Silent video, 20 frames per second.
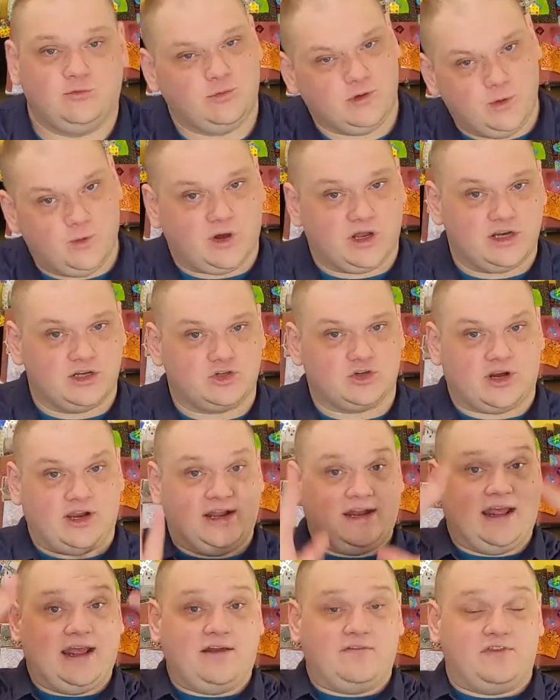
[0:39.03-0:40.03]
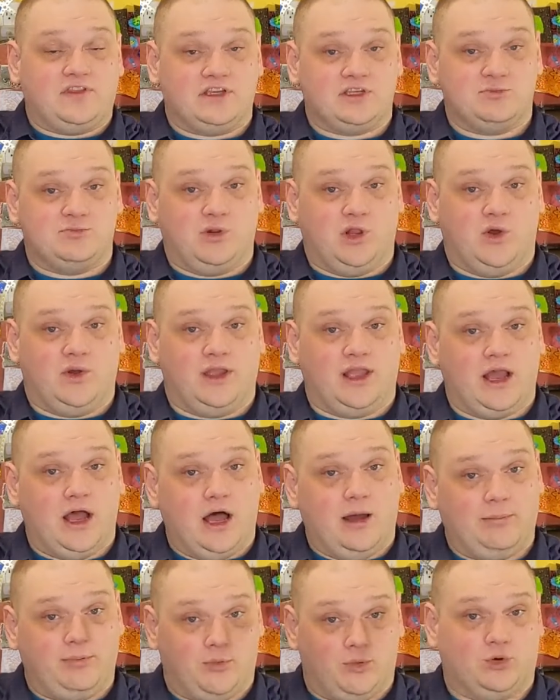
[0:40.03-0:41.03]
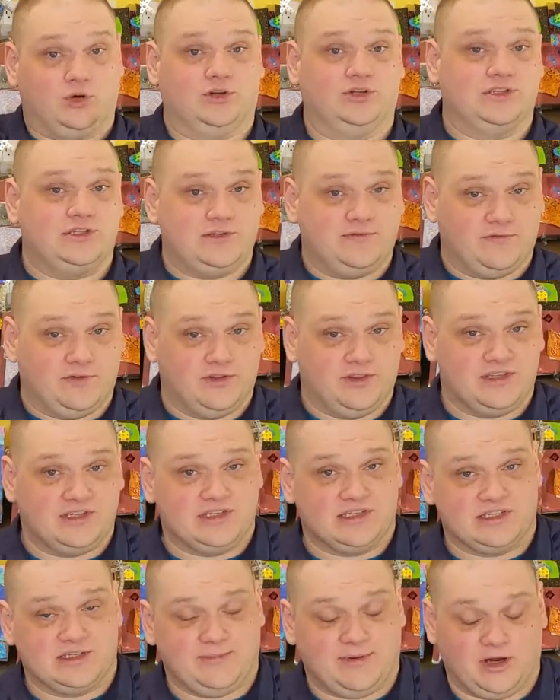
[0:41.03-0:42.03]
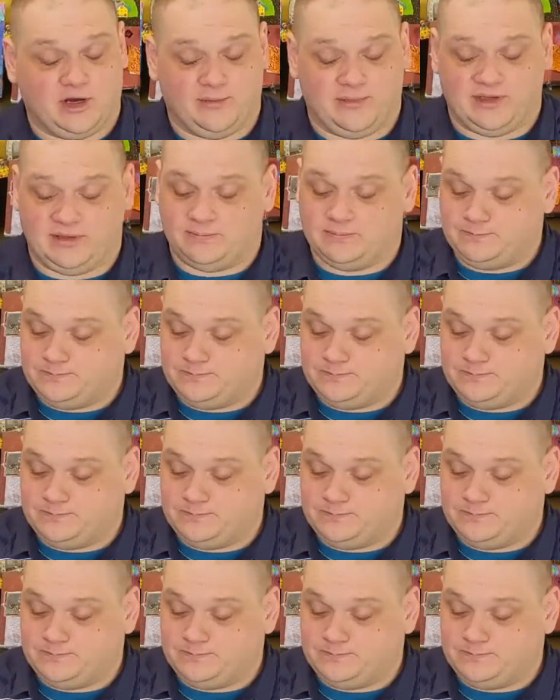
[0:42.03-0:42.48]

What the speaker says: We want to try and have things blowing upwards for this experiment.